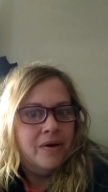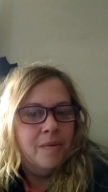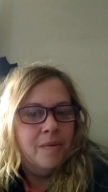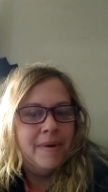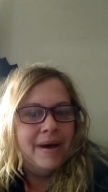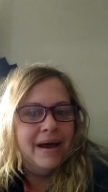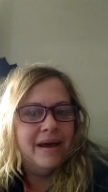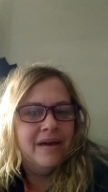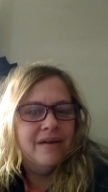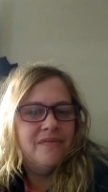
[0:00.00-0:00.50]

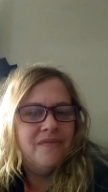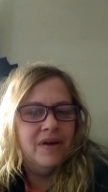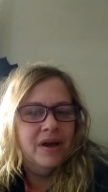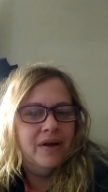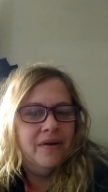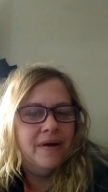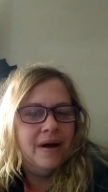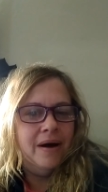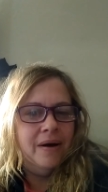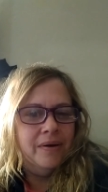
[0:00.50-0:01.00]
Go back and
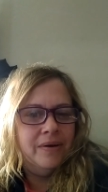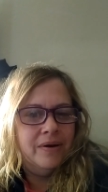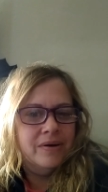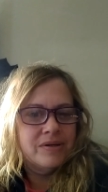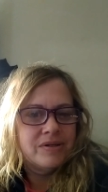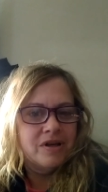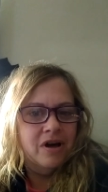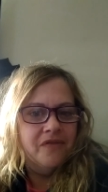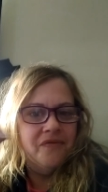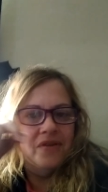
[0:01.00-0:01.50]
figure out
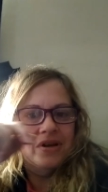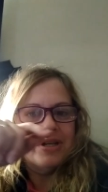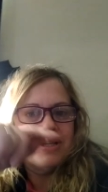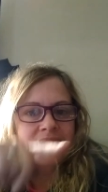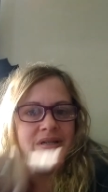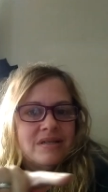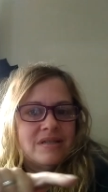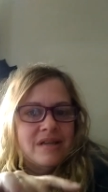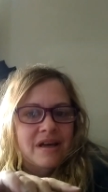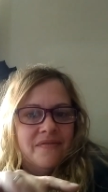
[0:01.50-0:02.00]
your
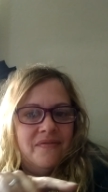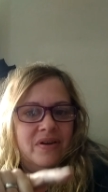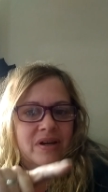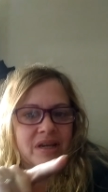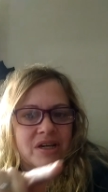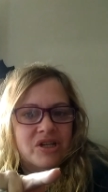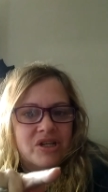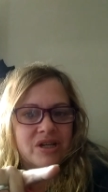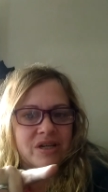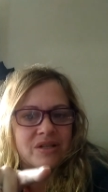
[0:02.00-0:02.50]
selfishness
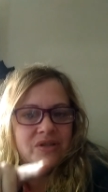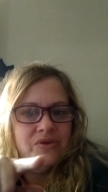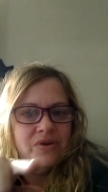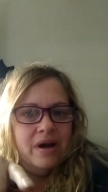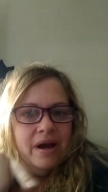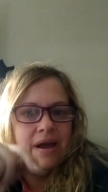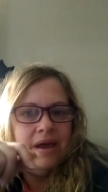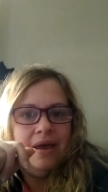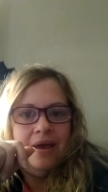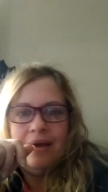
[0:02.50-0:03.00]
definitions,
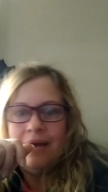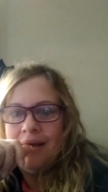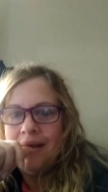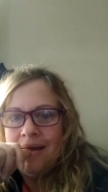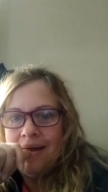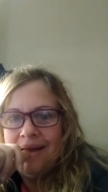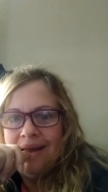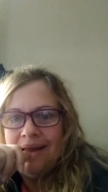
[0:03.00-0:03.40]
right?